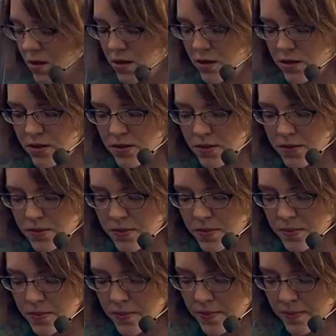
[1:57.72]

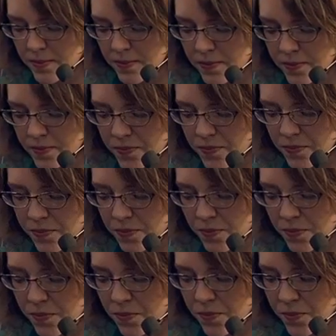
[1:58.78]

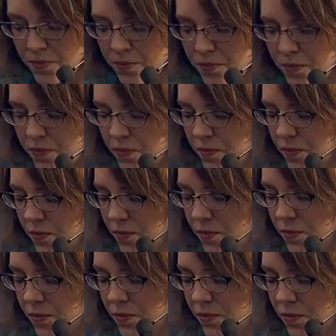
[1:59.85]

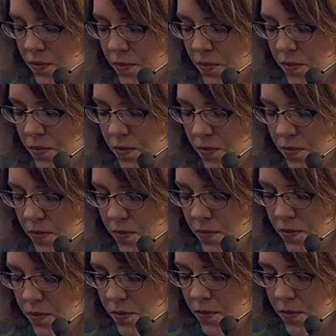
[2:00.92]

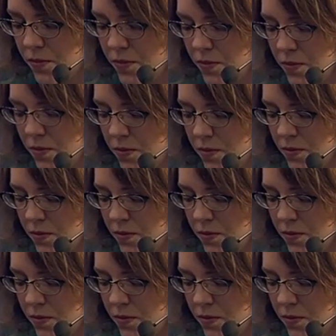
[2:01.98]
No words are spoken by the person on screen.